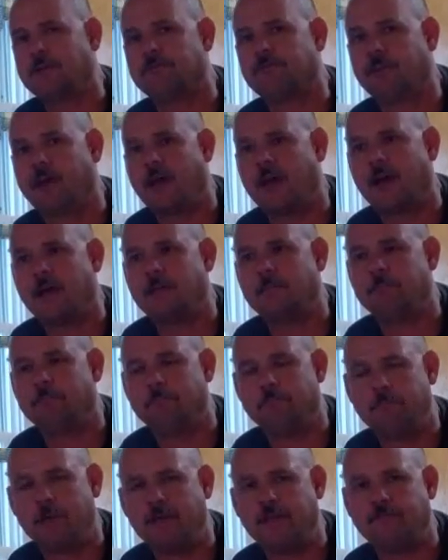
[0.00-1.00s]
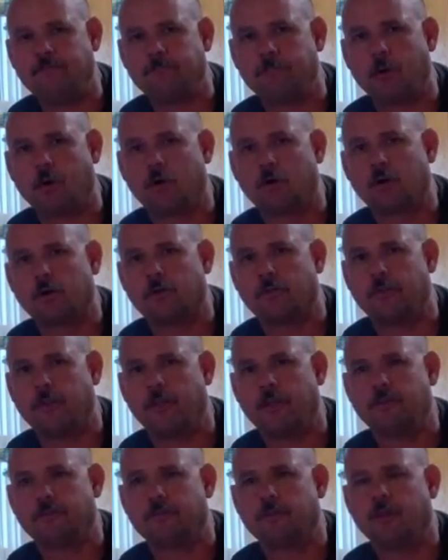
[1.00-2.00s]
to find beef burger
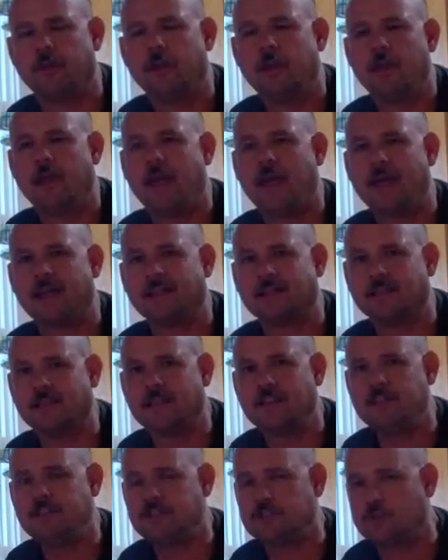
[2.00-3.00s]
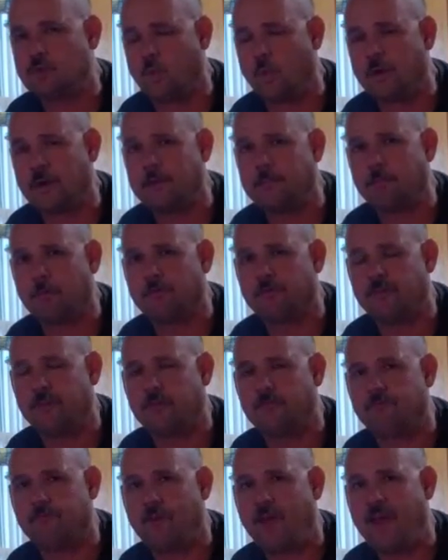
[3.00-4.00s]
that's at least
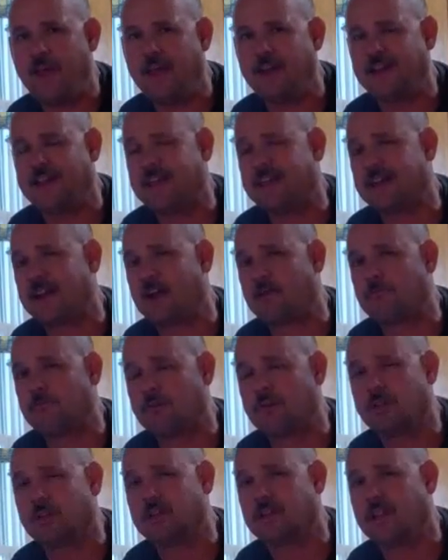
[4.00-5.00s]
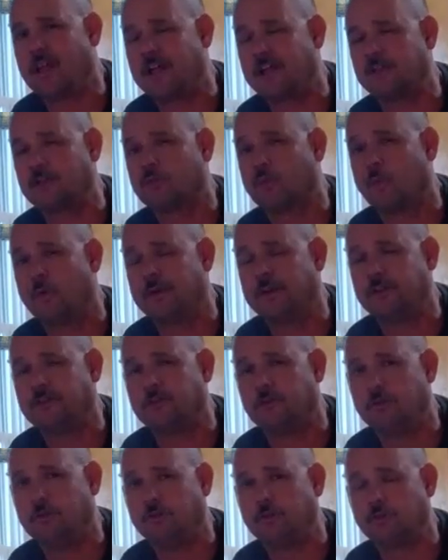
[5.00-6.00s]
20% fat, and I really like 22
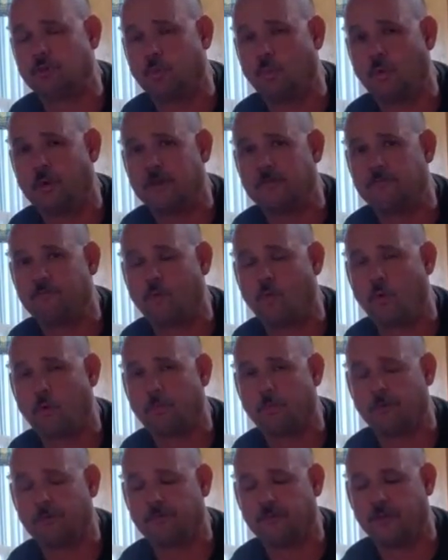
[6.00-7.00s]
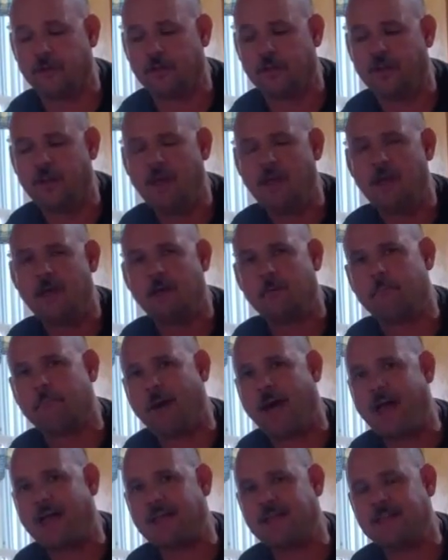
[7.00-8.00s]
to 24%.
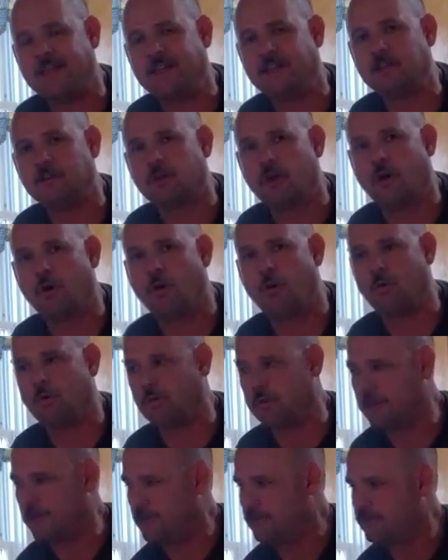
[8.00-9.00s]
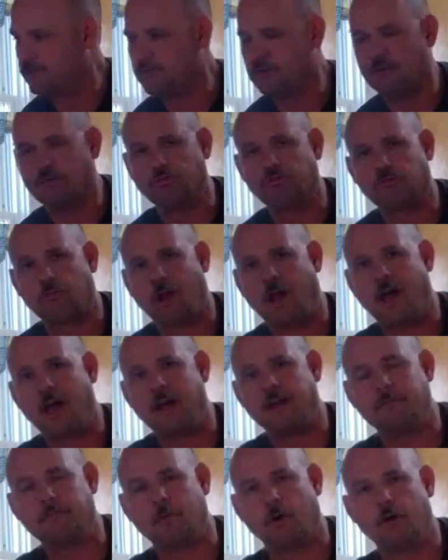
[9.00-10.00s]
My end goal is to
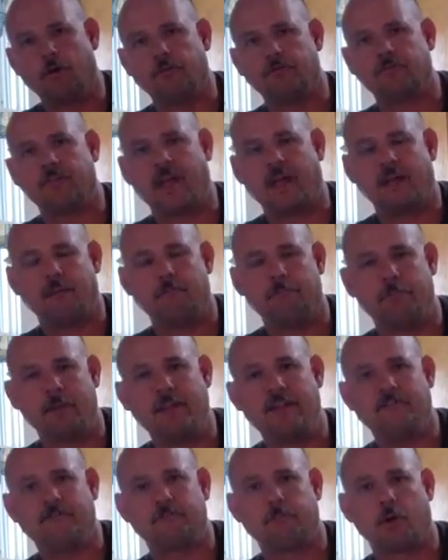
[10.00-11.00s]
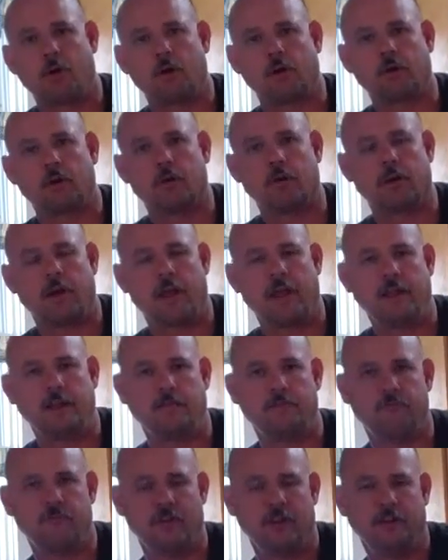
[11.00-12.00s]
grind both that beef burger
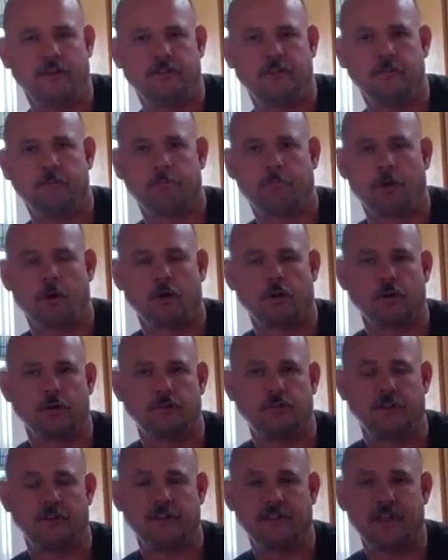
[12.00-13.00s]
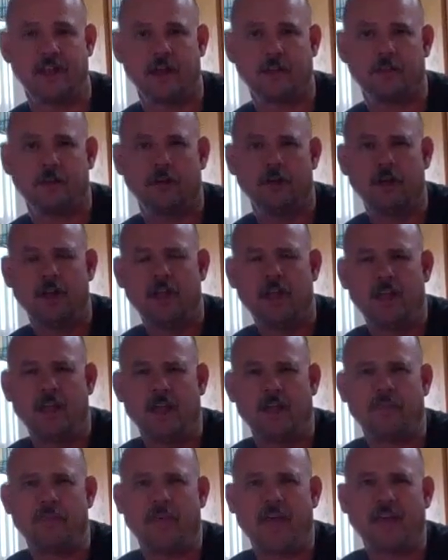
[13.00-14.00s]
and the venison burger together,
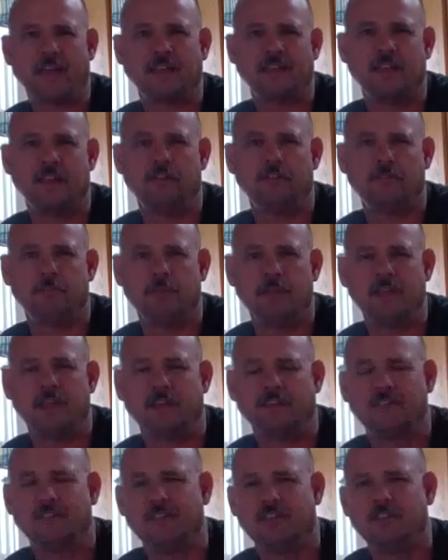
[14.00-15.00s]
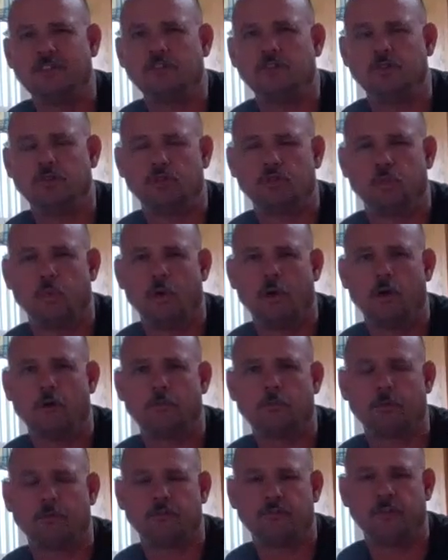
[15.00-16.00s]
and that gives me a 10 to
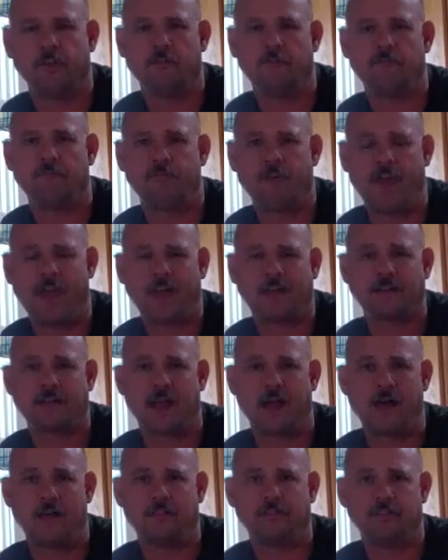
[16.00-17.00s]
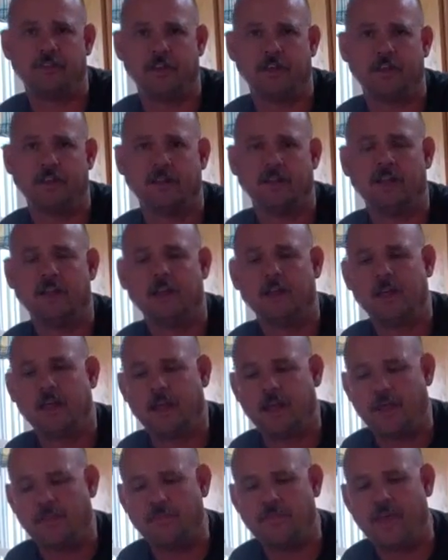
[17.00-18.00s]
12% fat content.
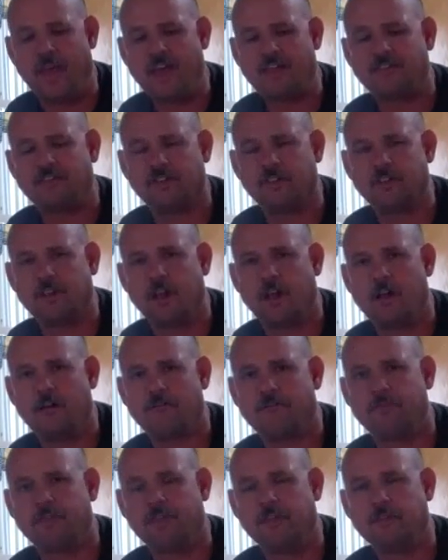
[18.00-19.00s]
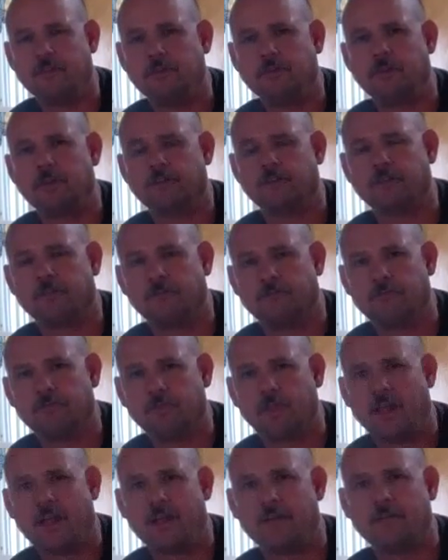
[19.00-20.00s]
And that's enough that you get some
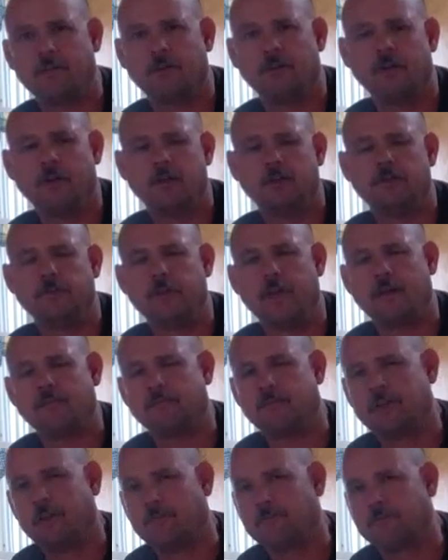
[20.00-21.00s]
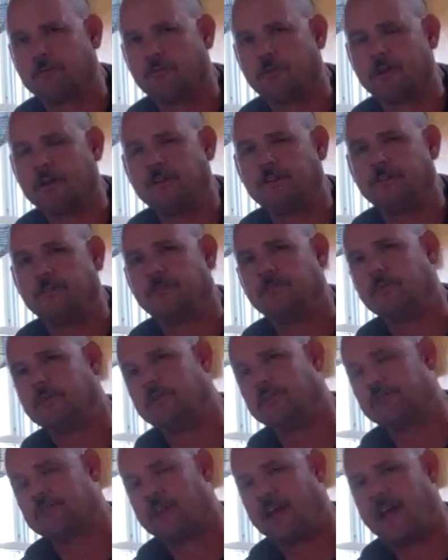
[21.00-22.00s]
flavor. You have enough grease if you
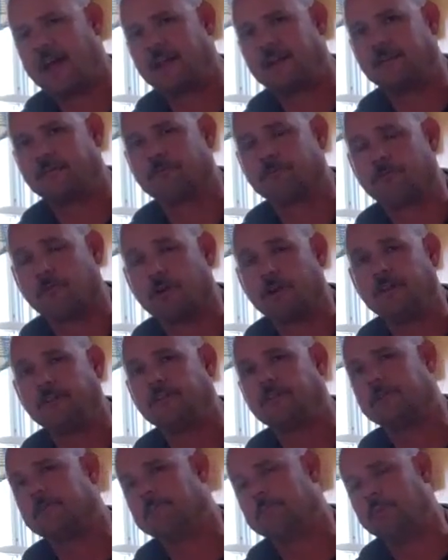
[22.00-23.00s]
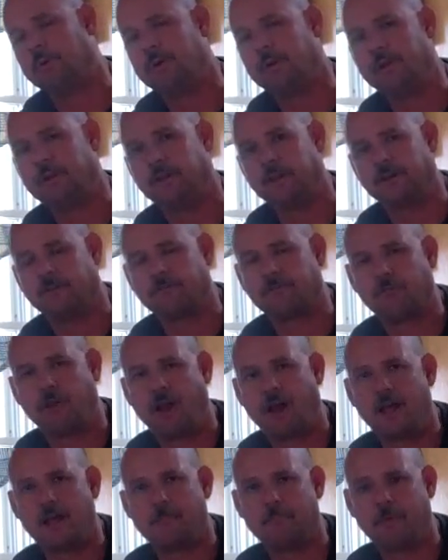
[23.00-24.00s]
decide to freeze it and put it in a
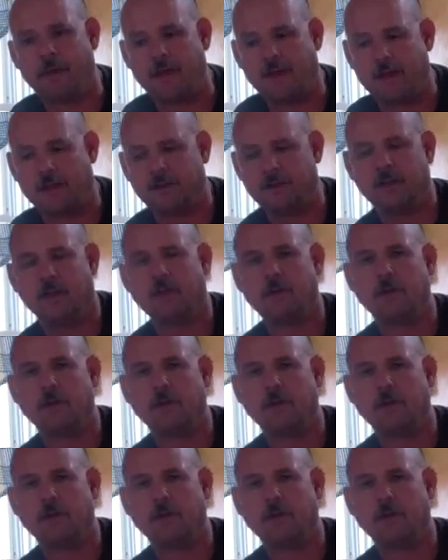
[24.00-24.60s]
frying pan.